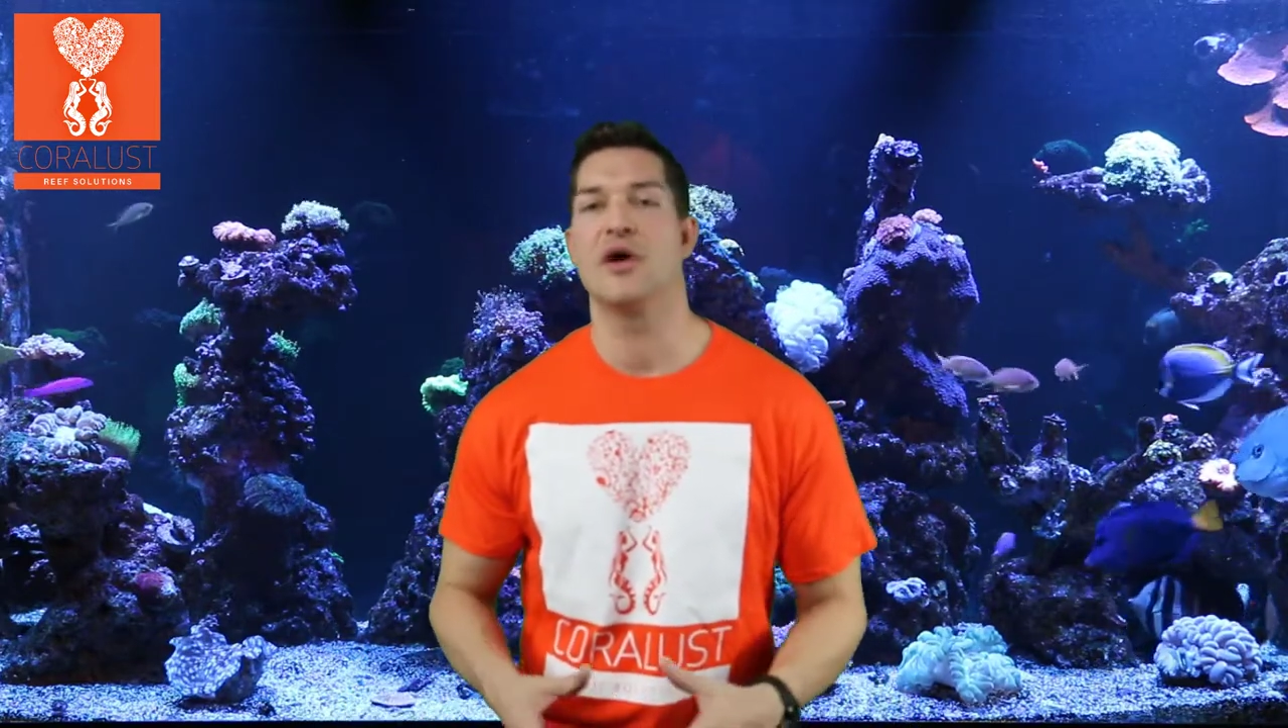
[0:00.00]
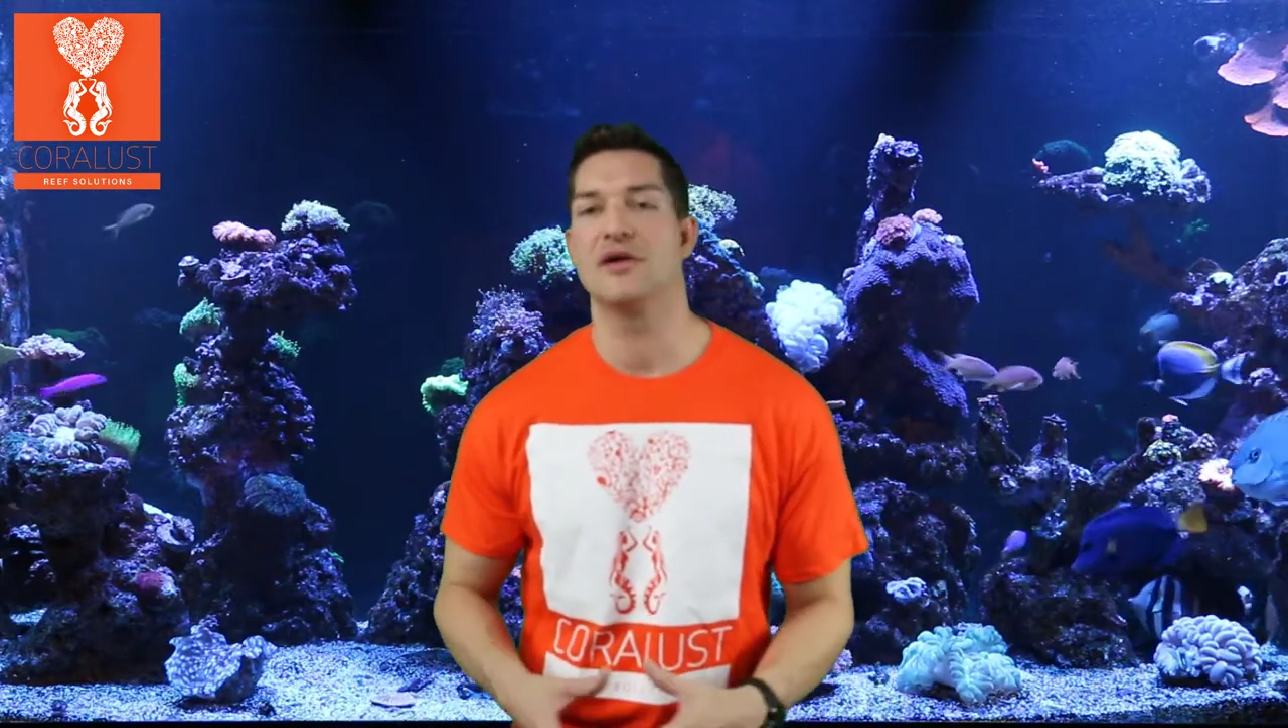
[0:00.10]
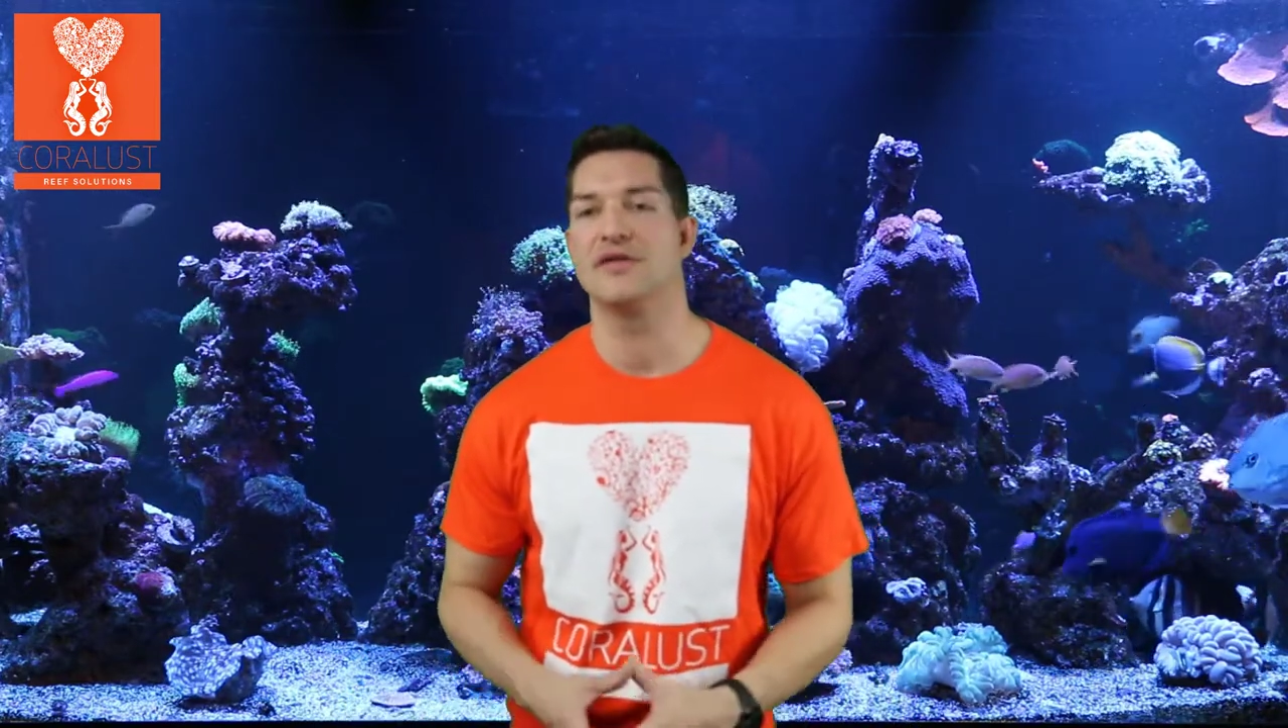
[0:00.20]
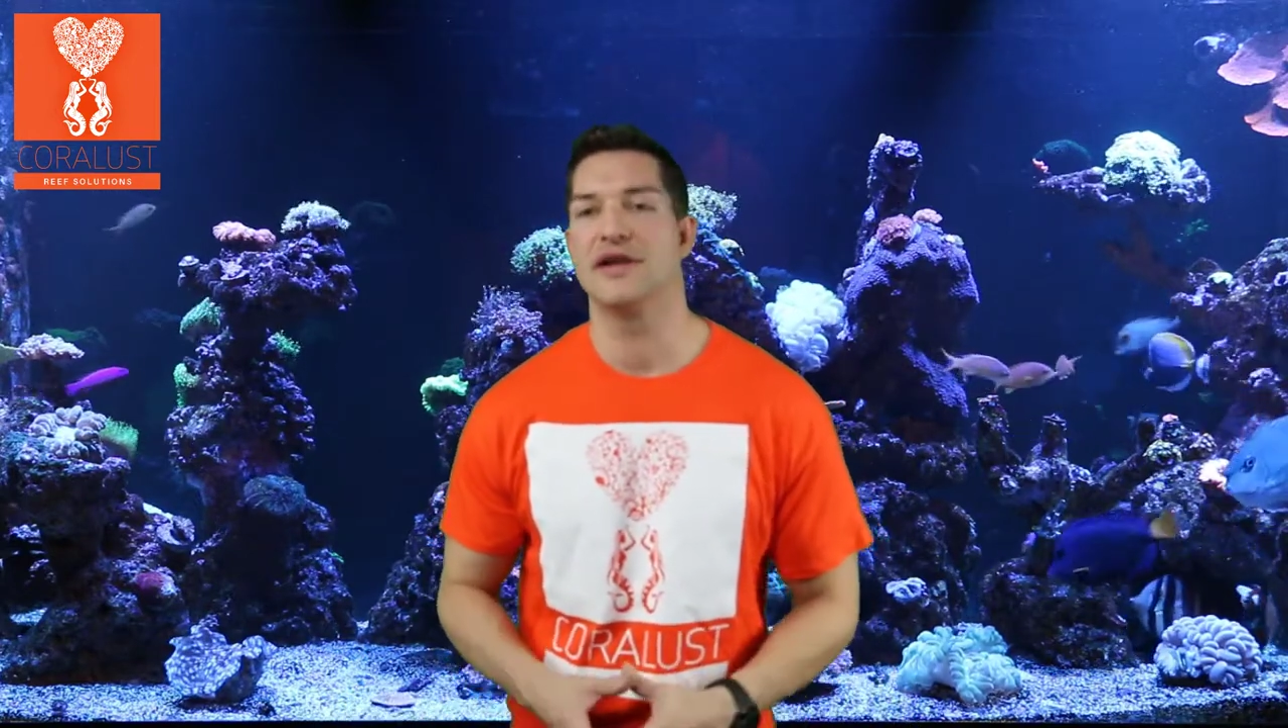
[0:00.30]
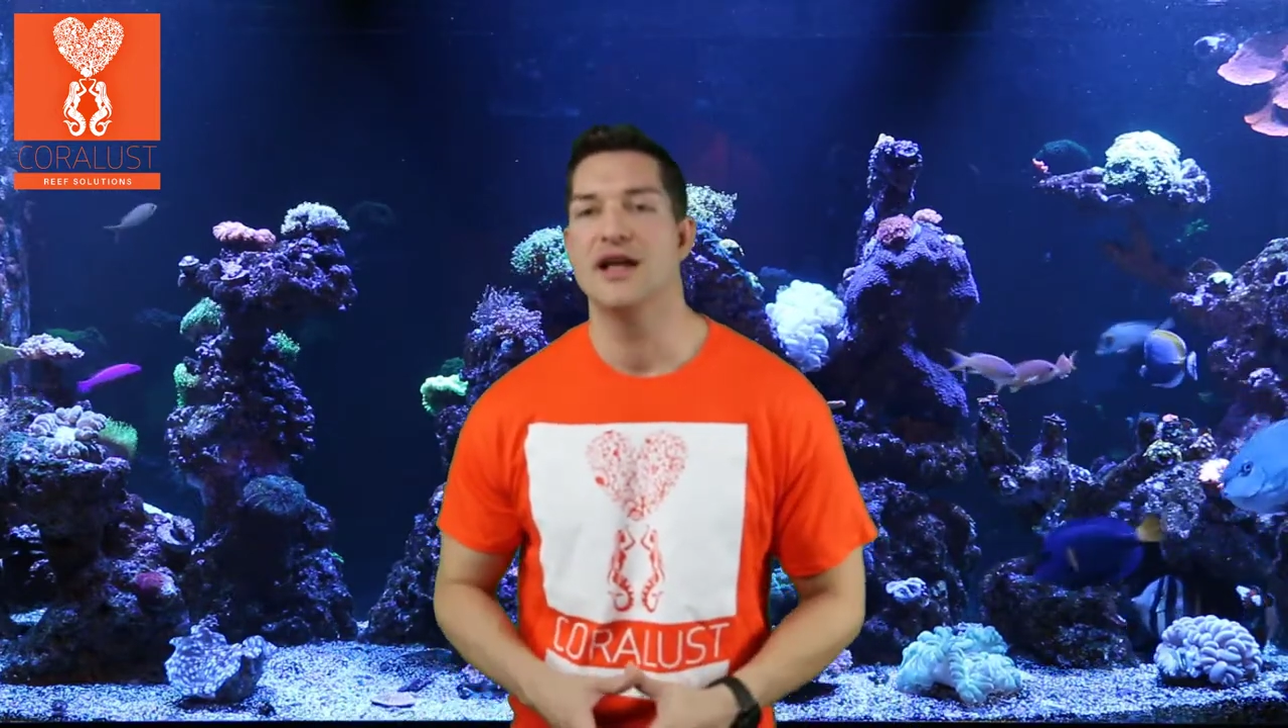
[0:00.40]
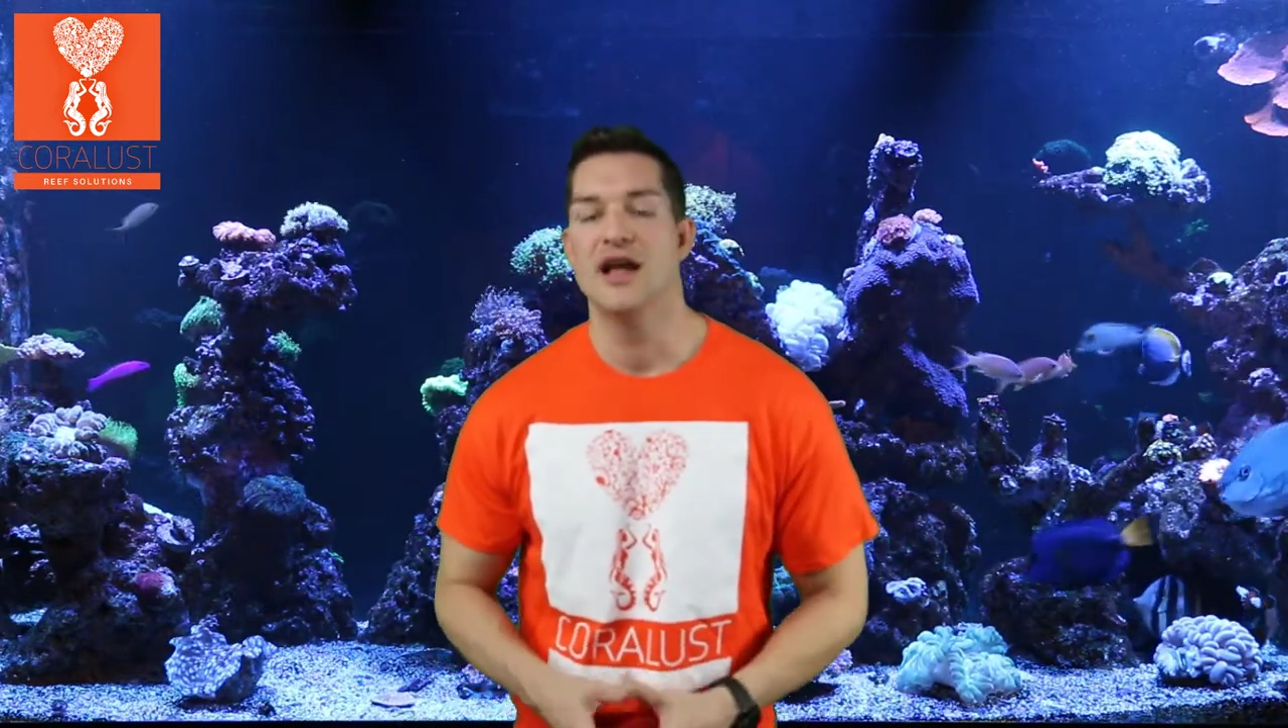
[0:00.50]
worth it.